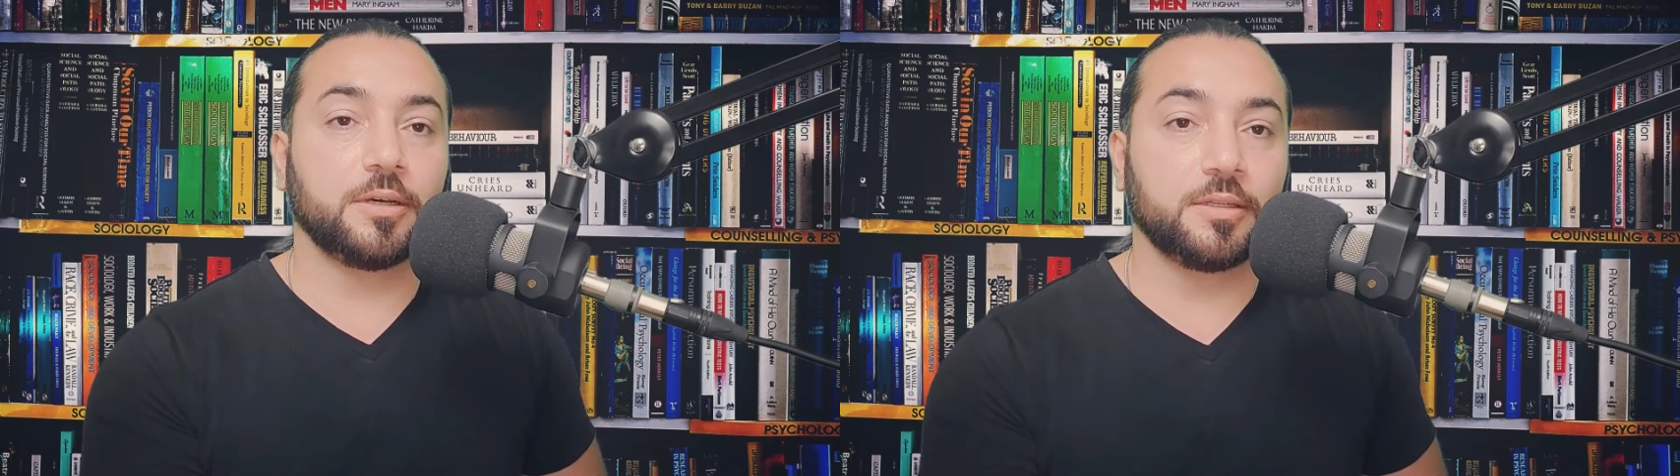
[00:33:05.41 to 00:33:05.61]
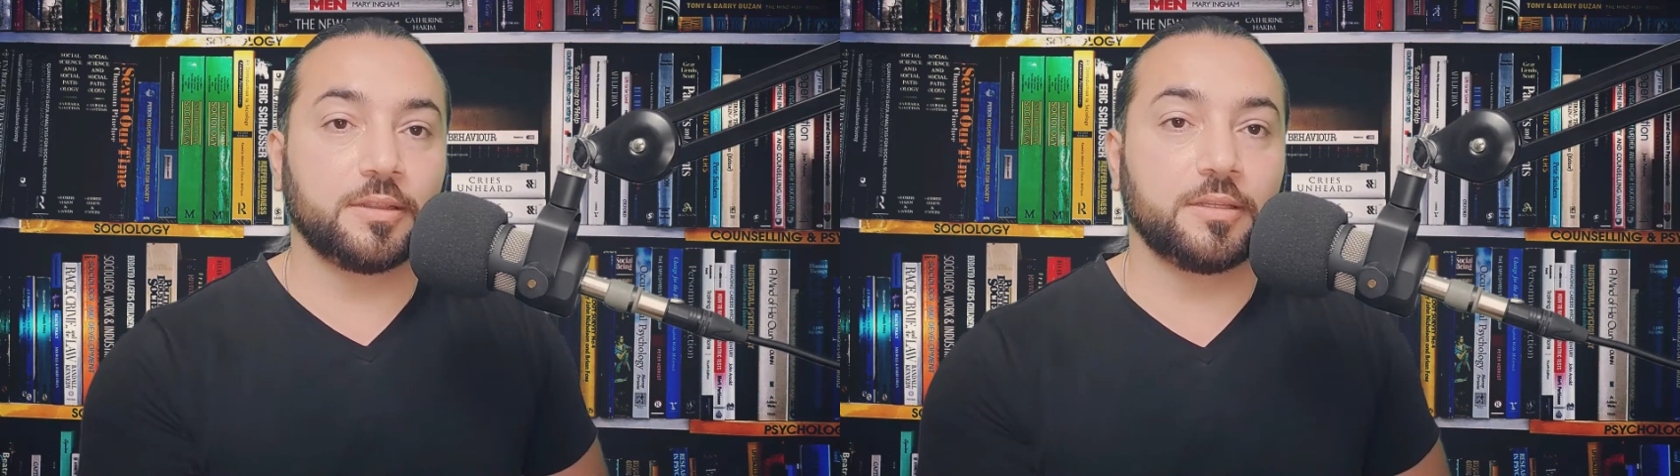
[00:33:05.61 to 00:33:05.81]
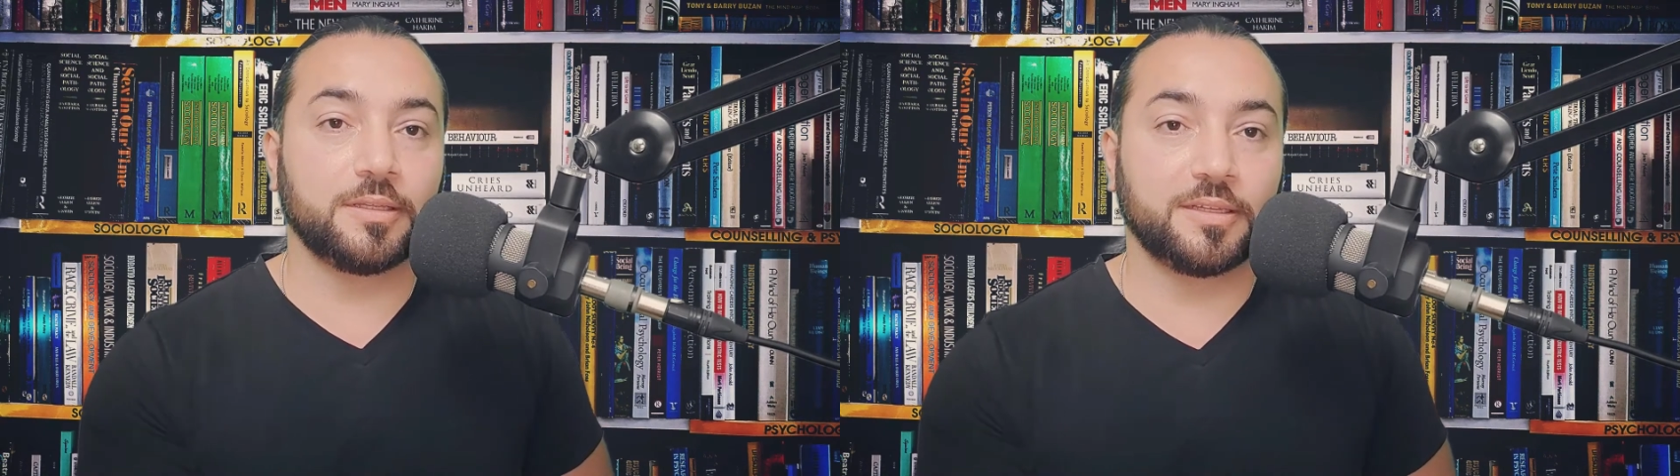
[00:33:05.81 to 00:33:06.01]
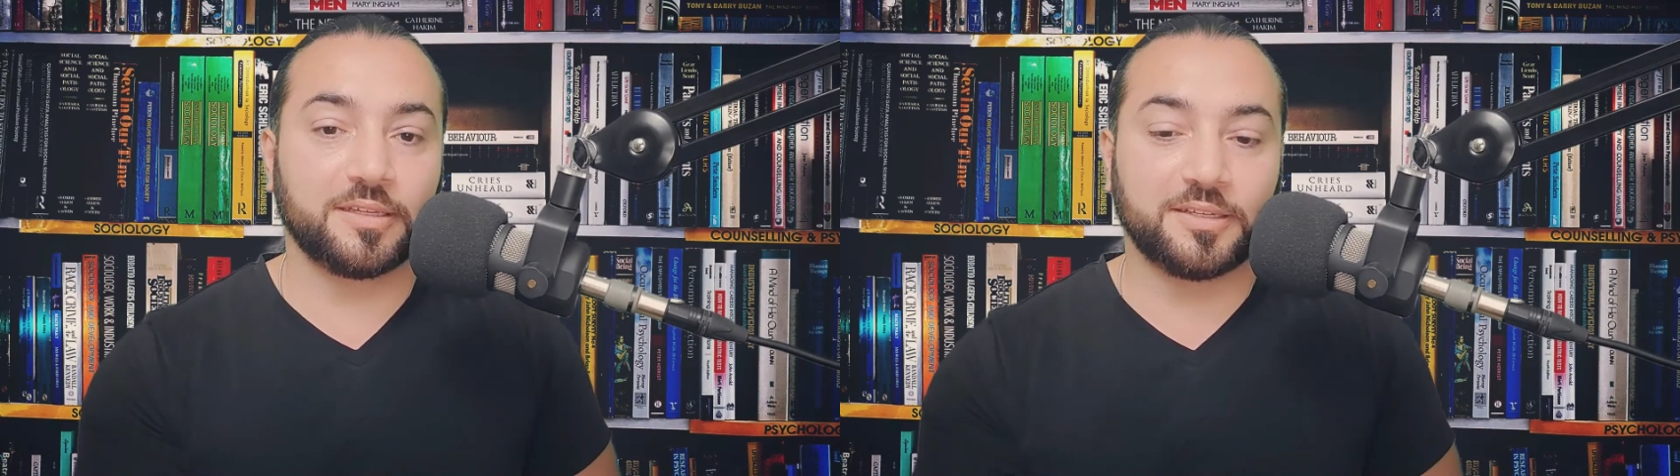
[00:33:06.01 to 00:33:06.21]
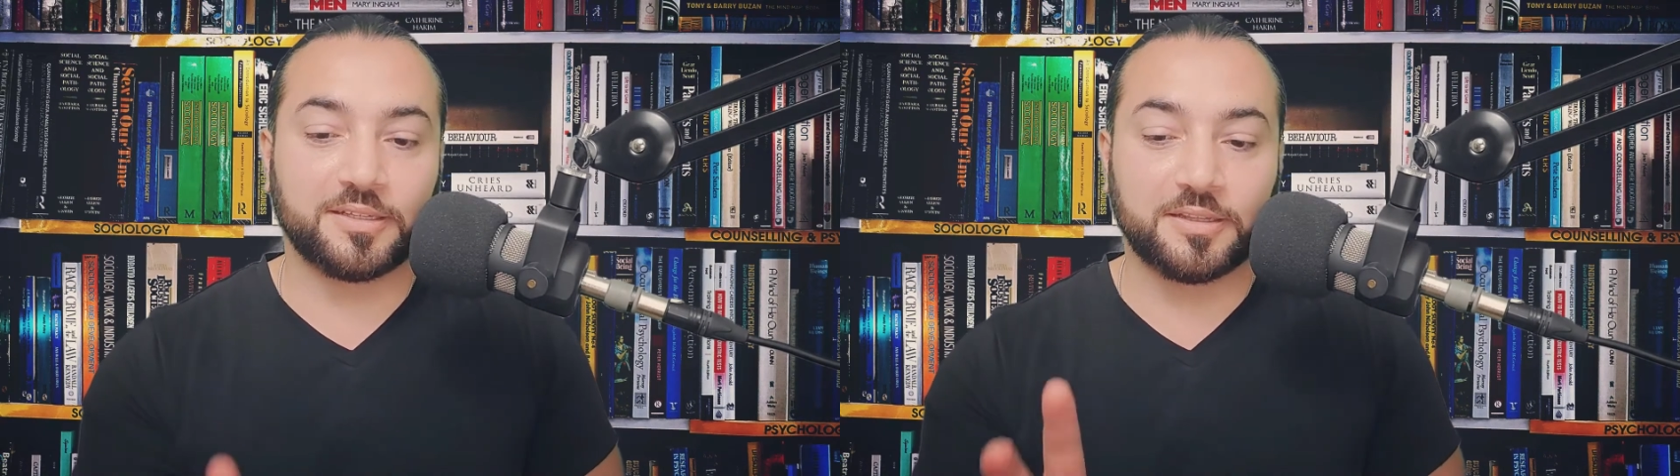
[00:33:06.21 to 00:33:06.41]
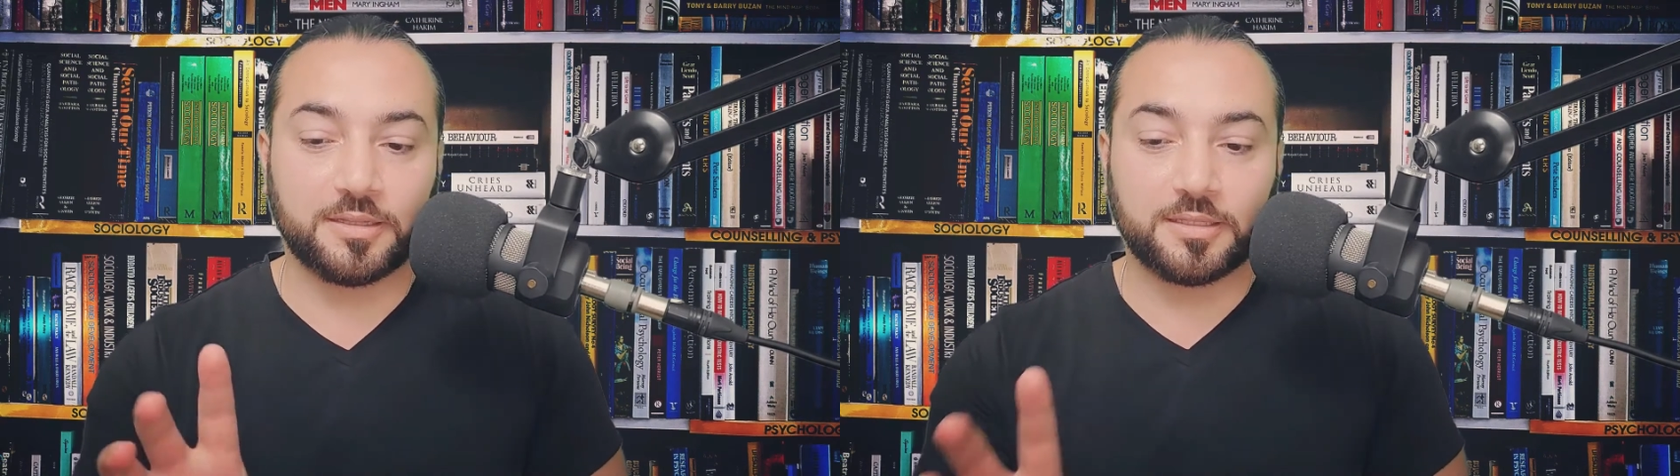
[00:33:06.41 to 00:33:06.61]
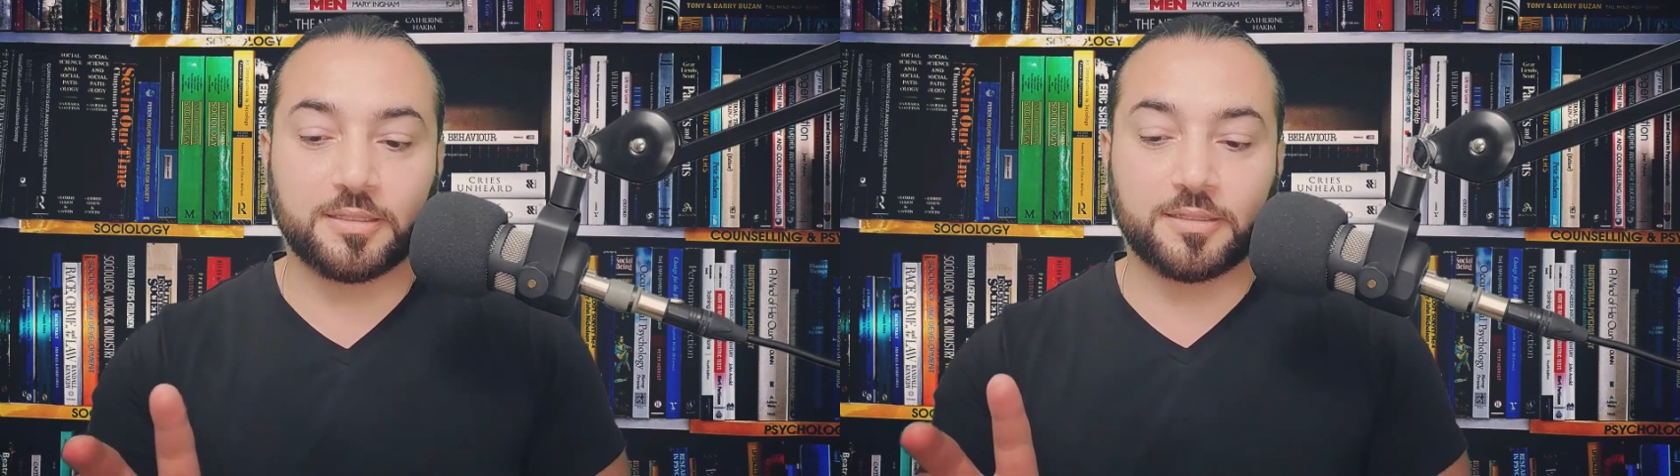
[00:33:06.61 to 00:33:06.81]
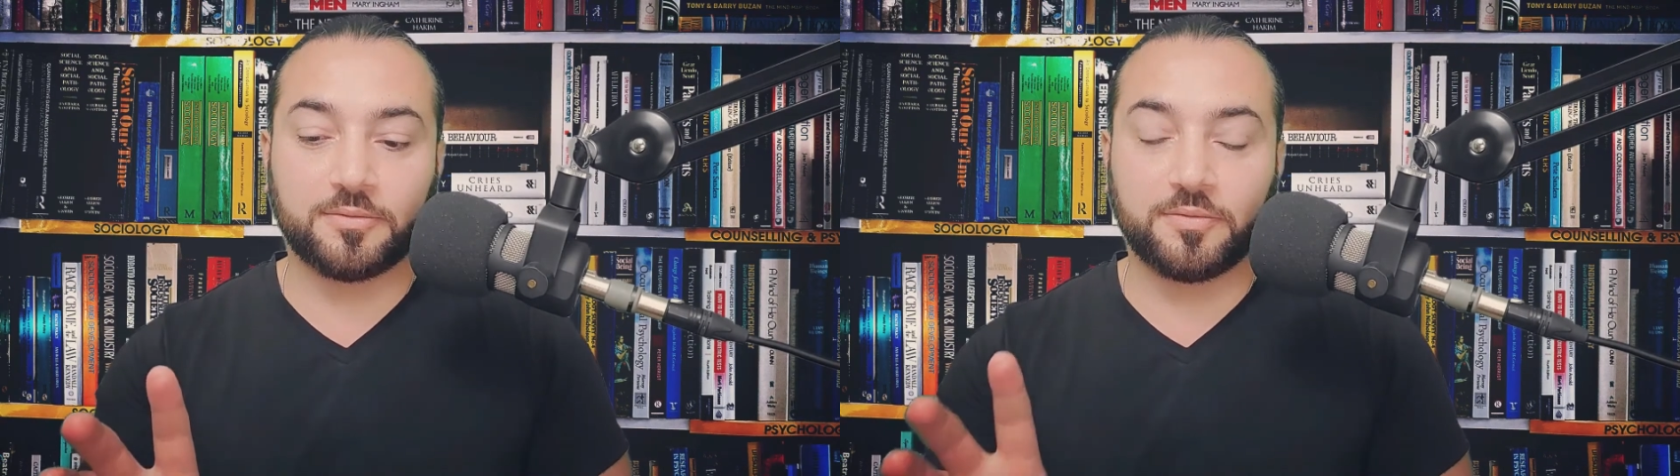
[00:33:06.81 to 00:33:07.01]
odd
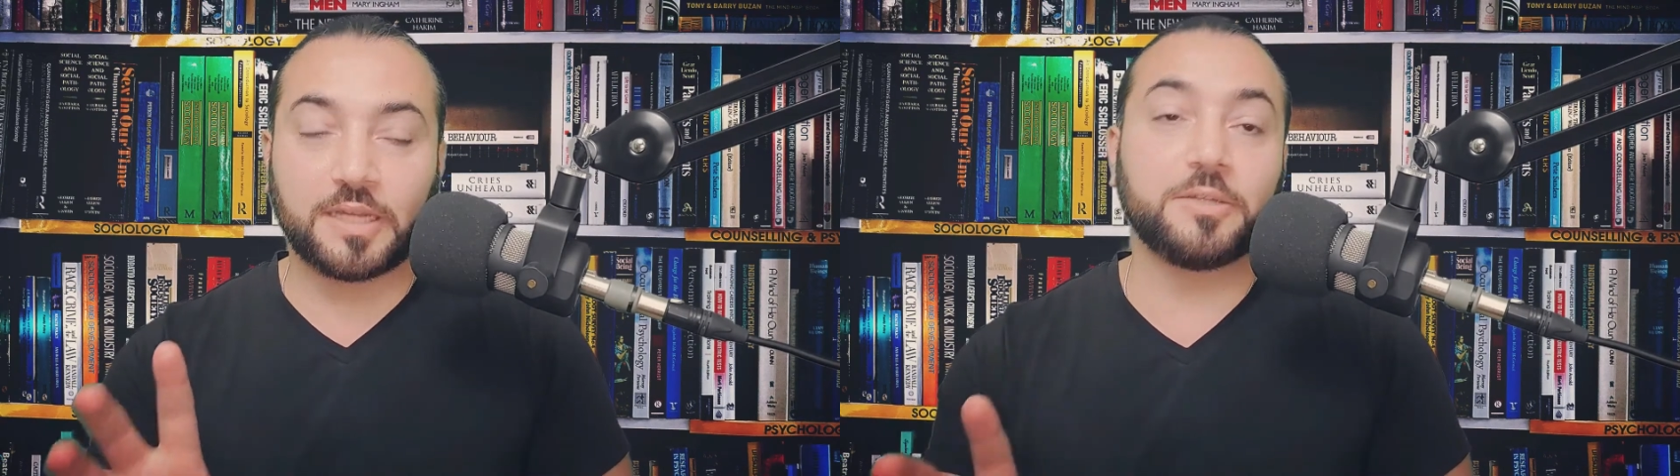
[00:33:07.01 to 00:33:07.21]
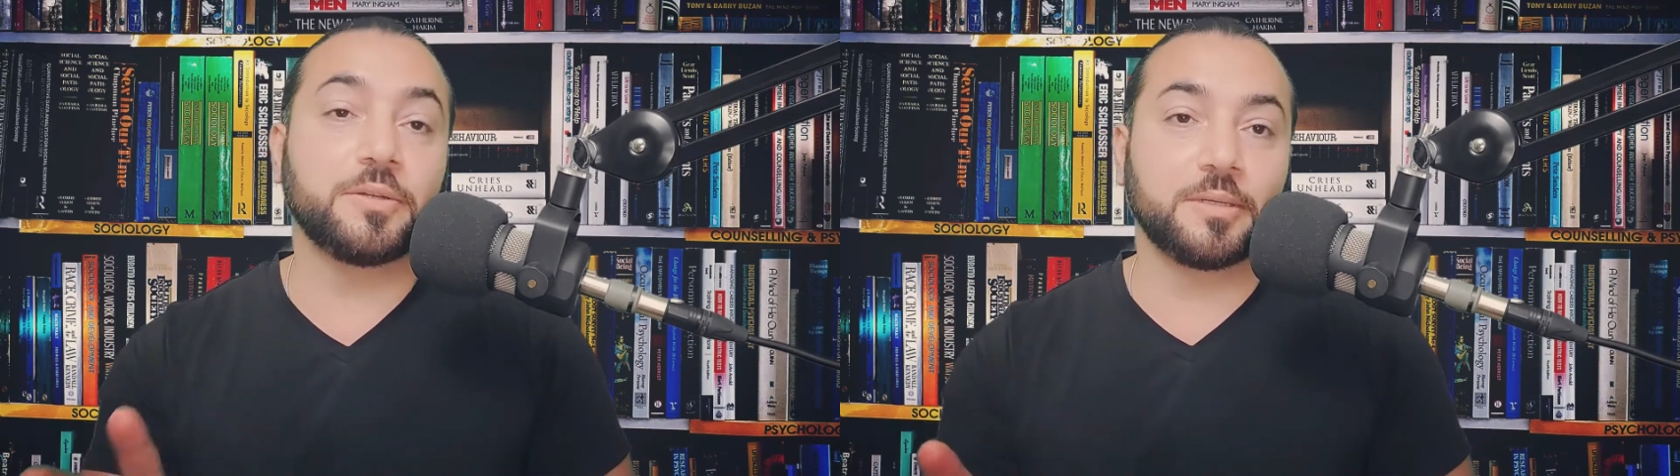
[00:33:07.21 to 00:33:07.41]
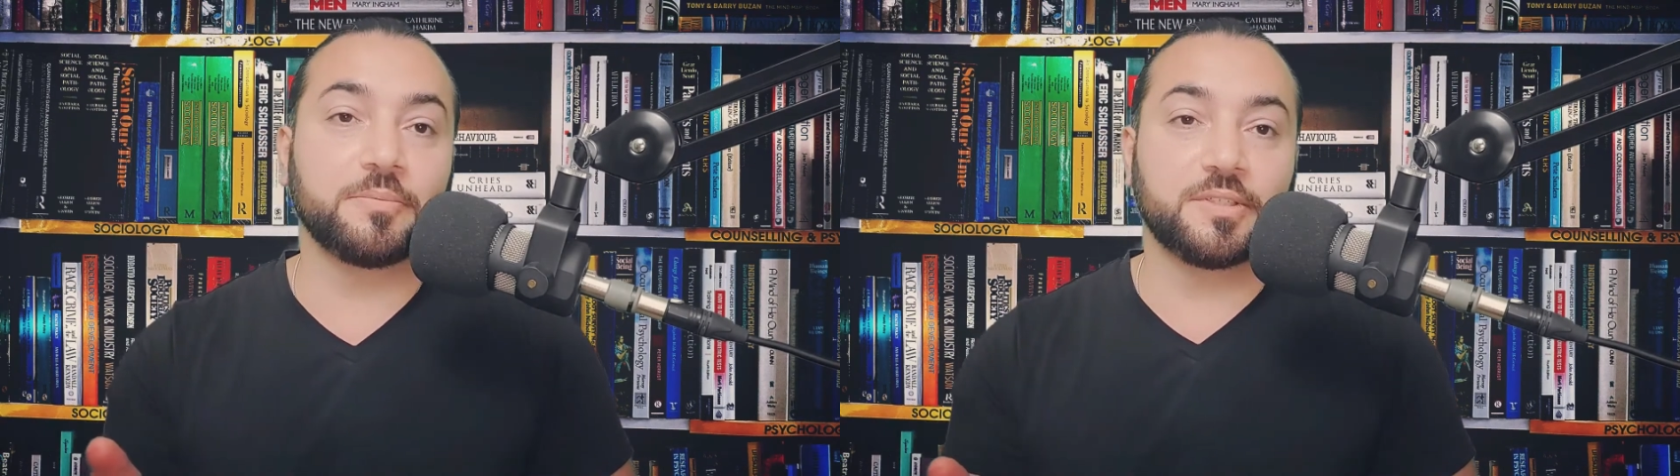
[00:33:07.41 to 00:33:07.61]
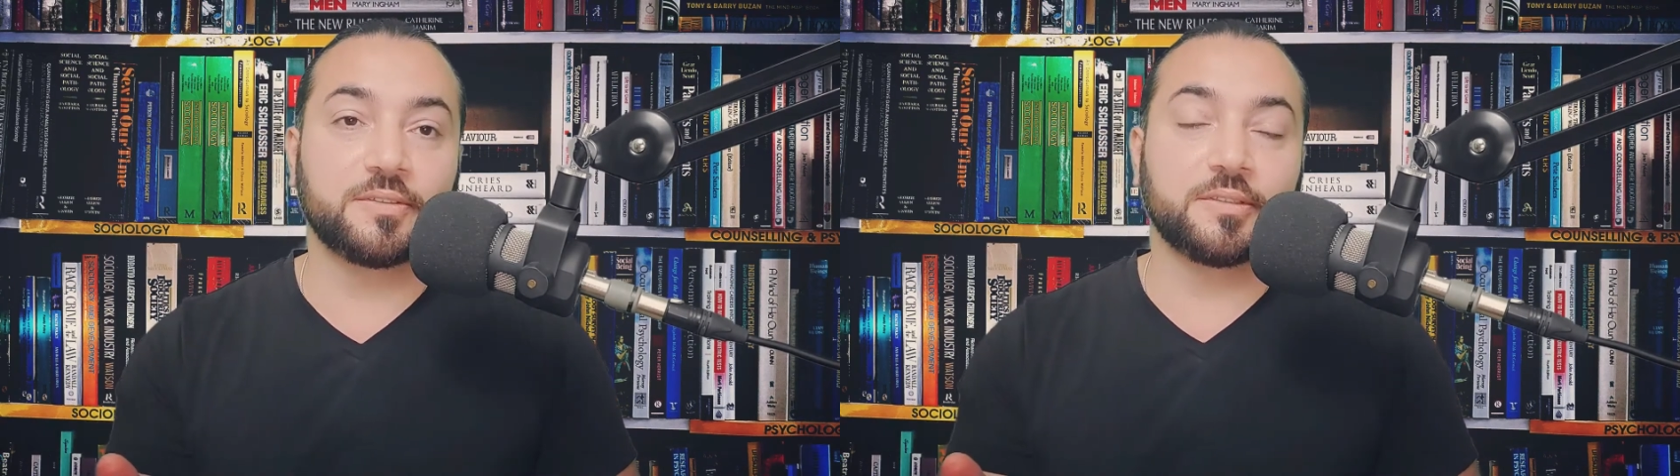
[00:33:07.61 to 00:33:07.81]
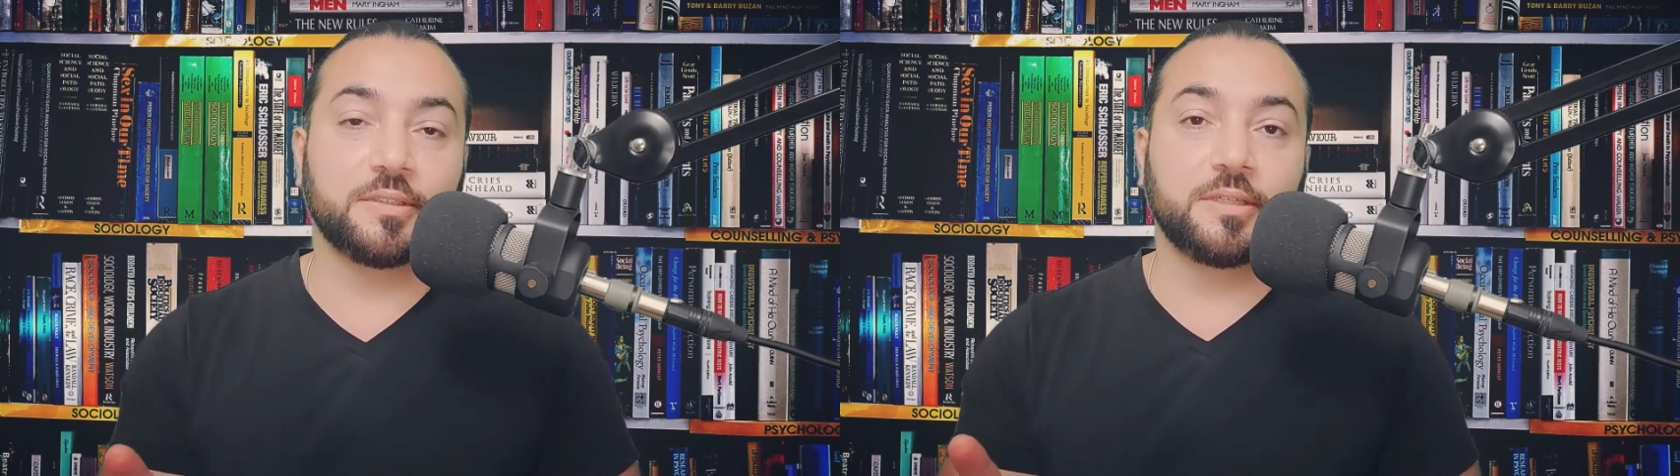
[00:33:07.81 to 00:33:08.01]
value numbers.